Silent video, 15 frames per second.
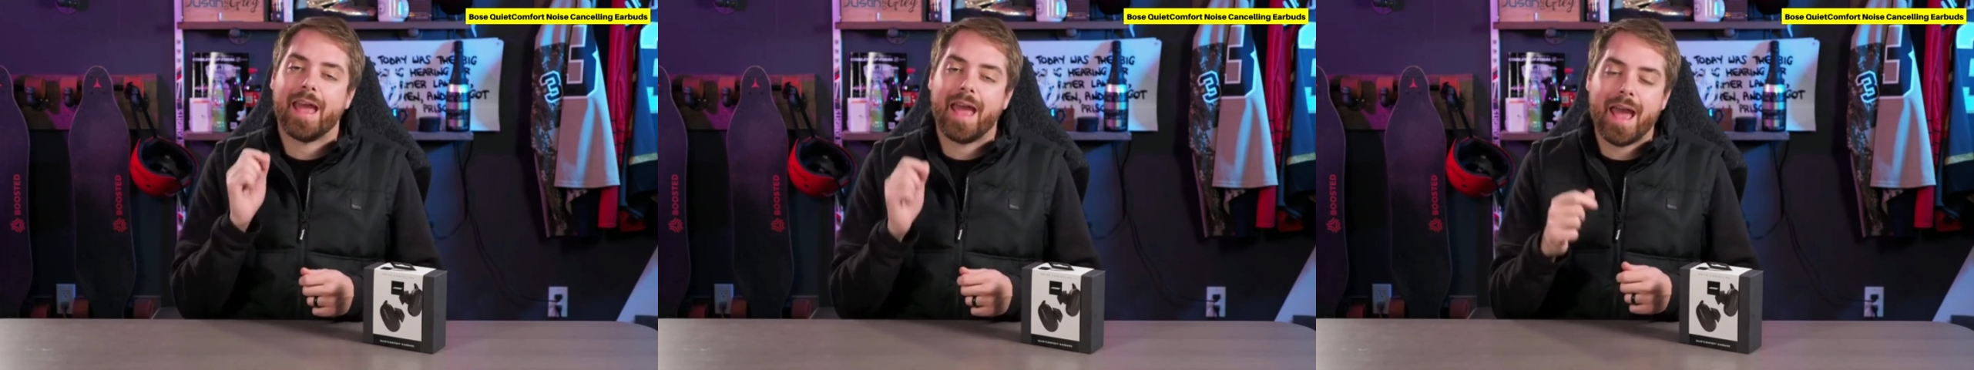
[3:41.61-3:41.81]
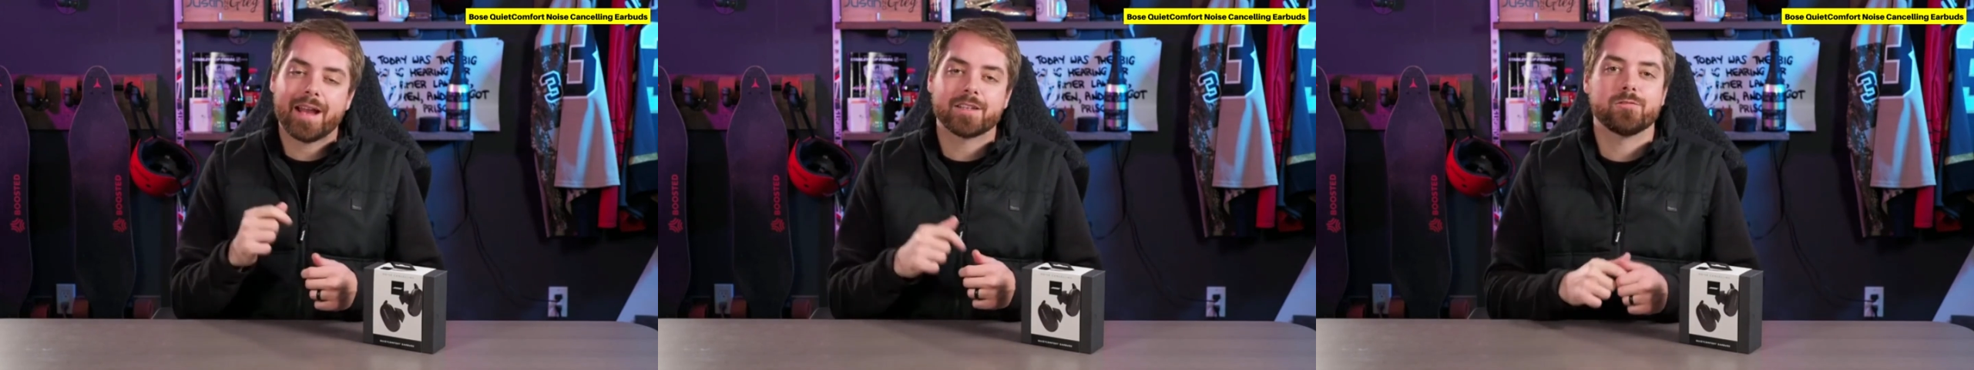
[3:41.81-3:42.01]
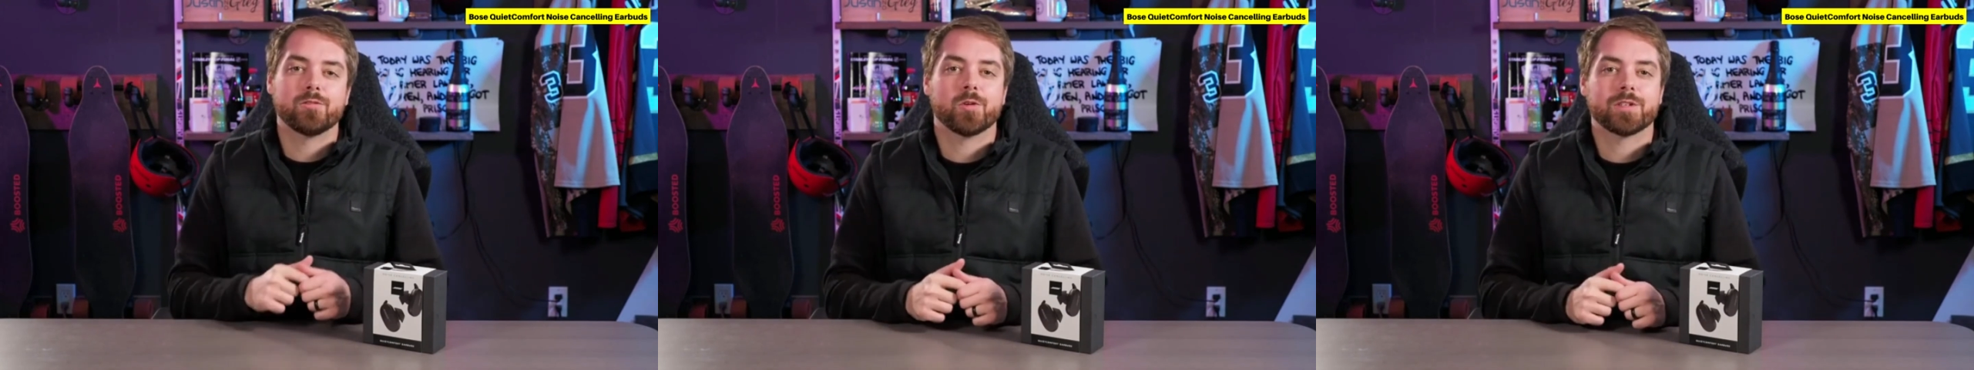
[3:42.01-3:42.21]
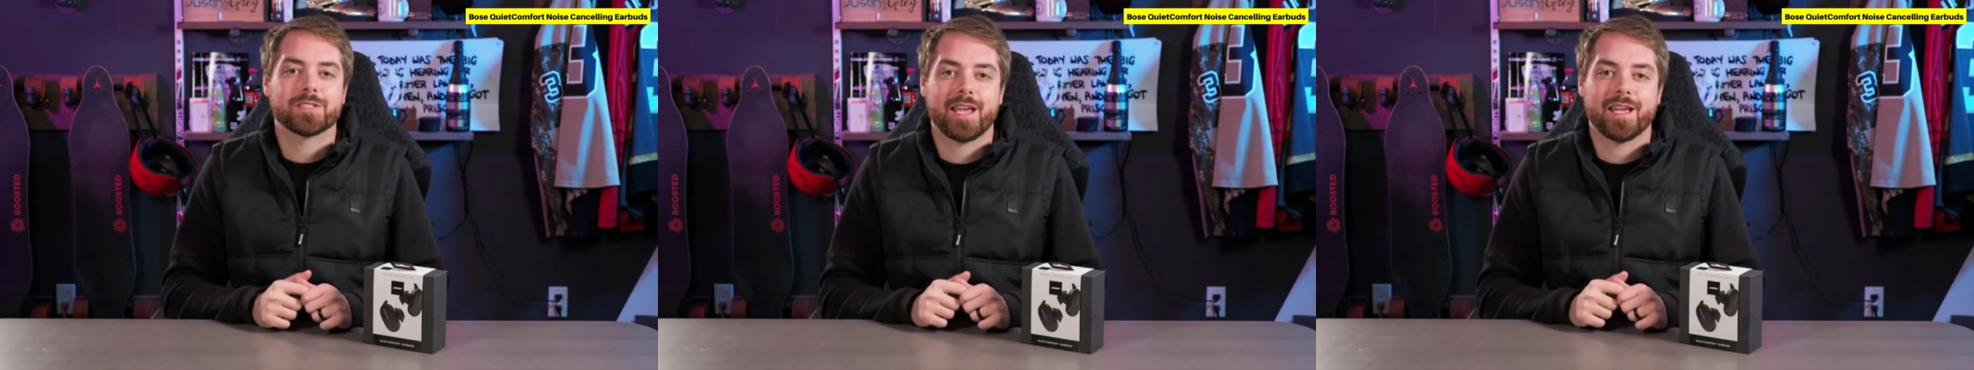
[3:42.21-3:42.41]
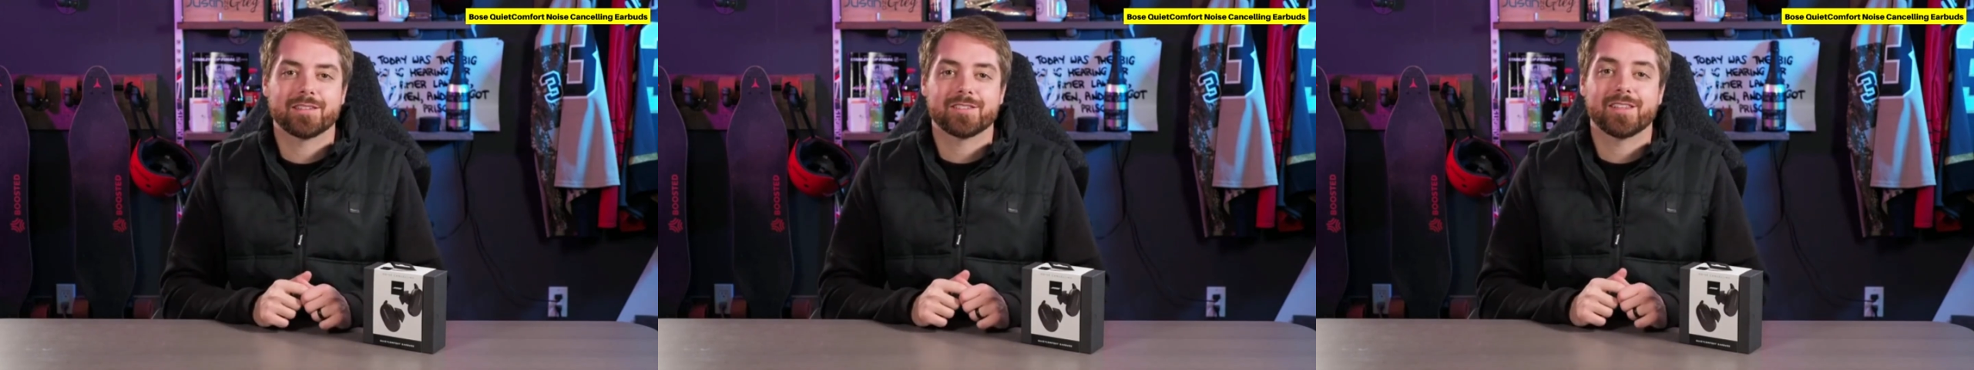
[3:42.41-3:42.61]
active noise
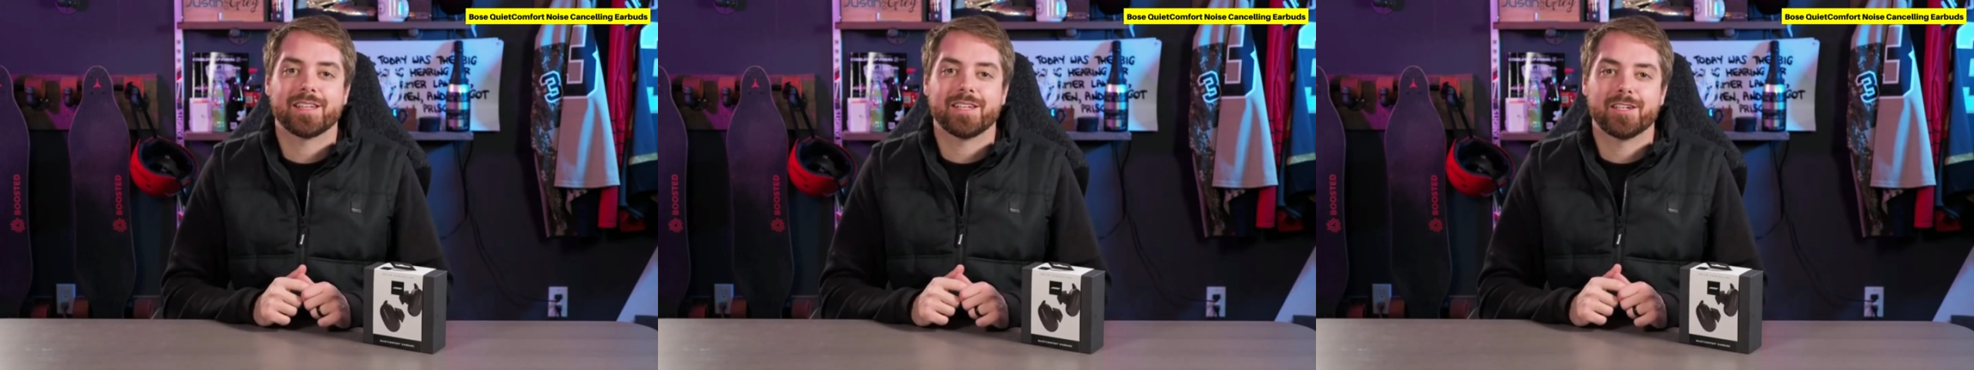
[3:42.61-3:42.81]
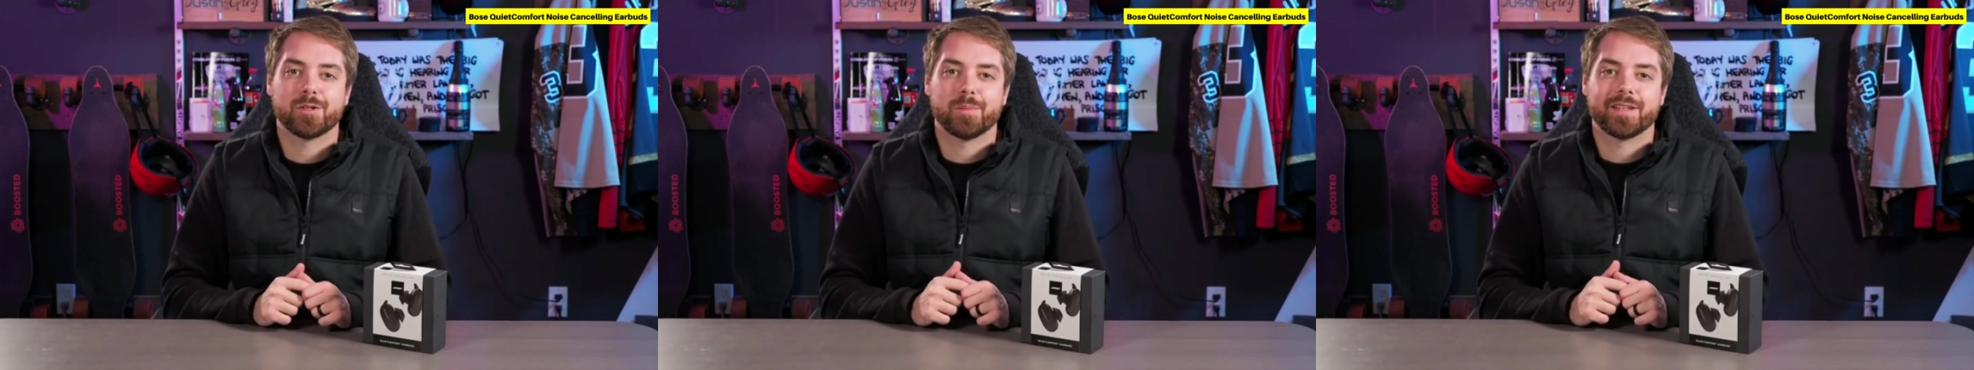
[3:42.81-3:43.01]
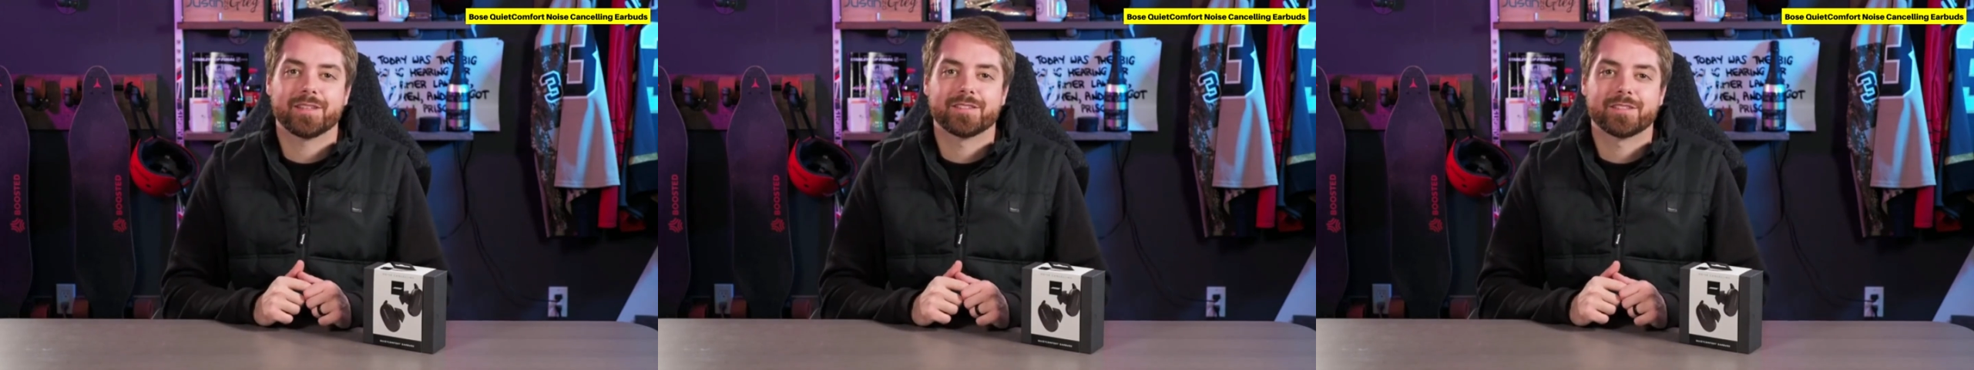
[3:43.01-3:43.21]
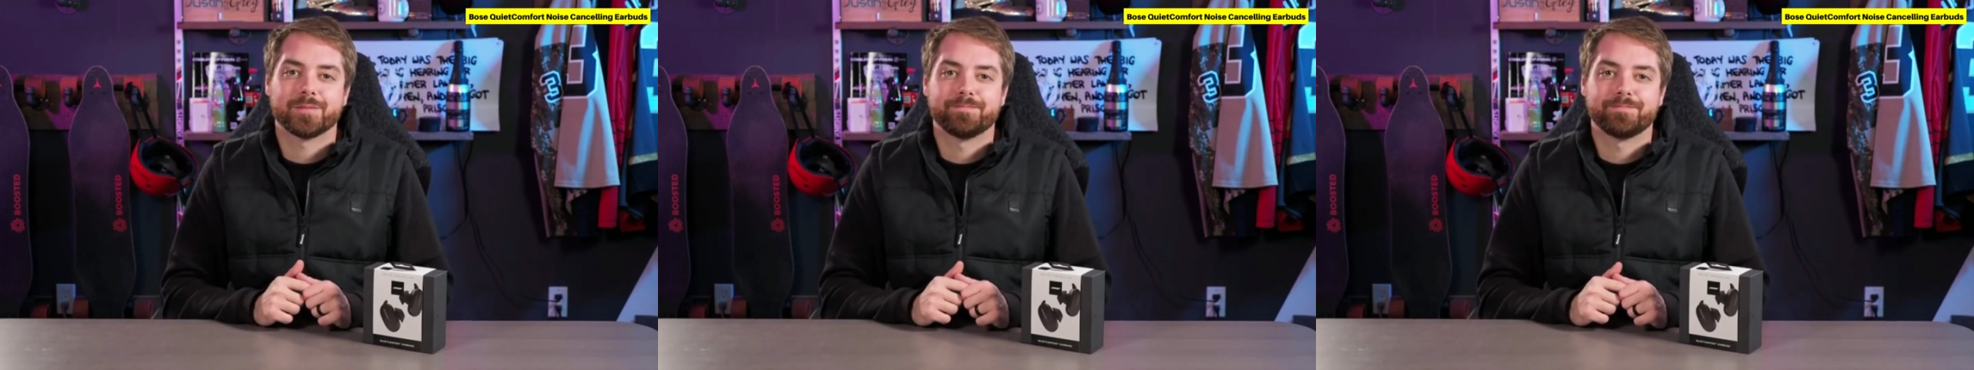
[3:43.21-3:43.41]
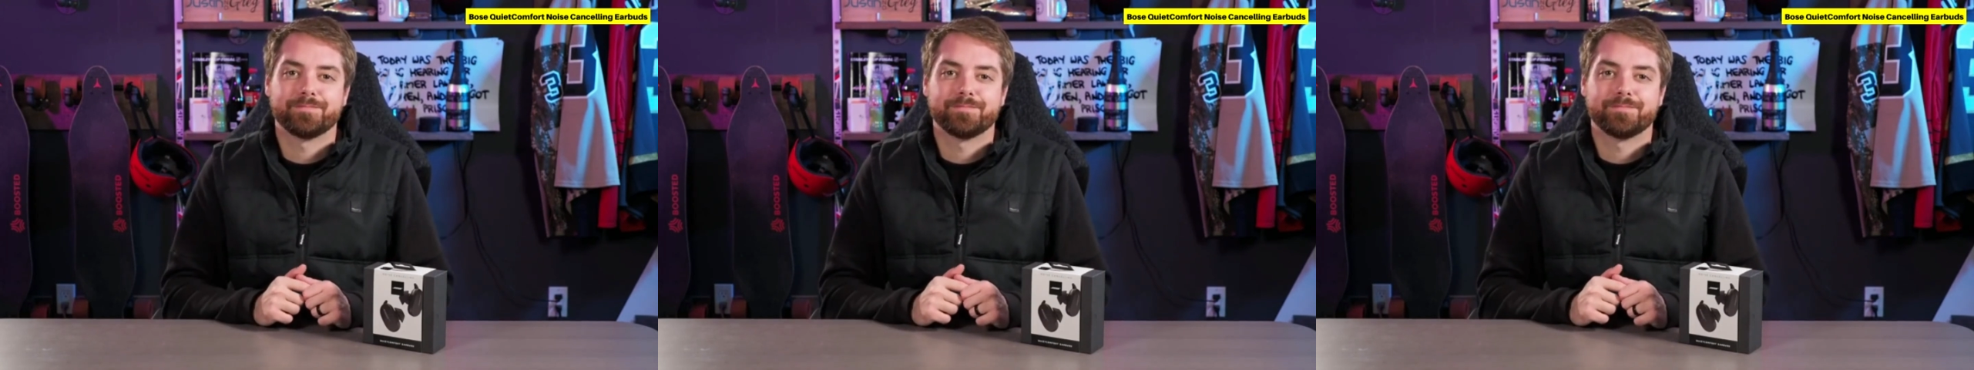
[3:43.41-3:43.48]
canceling earbuds.